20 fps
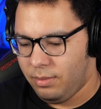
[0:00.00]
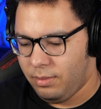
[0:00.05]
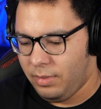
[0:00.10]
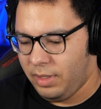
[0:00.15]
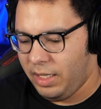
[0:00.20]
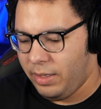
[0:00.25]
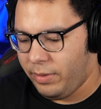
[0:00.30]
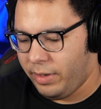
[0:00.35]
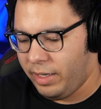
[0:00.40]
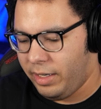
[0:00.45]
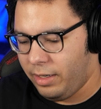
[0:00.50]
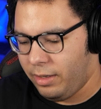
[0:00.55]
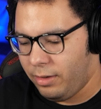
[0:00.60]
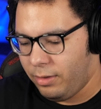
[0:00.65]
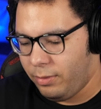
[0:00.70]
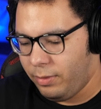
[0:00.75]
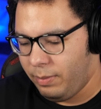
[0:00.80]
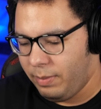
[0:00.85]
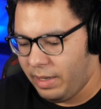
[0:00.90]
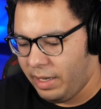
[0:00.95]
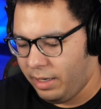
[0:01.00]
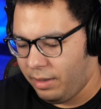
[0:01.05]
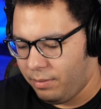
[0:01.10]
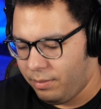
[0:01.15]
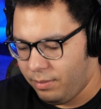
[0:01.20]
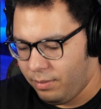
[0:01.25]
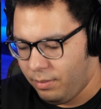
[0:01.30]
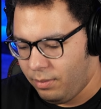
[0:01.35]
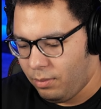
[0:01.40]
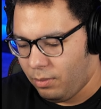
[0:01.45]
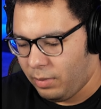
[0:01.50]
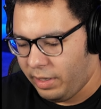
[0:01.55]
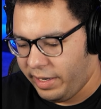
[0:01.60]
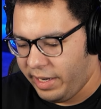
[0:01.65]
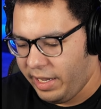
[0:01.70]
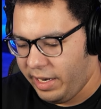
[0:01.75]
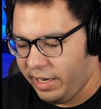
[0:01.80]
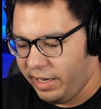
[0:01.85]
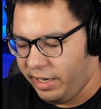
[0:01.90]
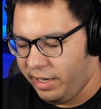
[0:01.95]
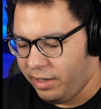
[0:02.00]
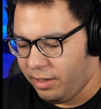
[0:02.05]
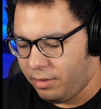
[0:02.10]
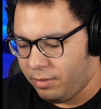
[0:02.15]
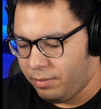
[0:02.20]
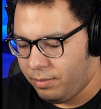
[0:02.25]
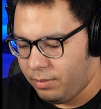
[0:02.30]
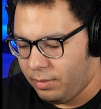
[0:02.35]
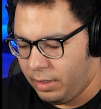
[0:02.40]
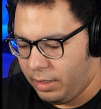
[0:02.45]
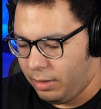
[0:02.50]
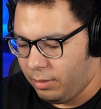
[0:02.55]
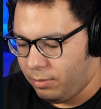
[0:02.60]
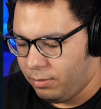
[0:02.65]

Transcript: There we go. Made it. Why can't I hear? Oh.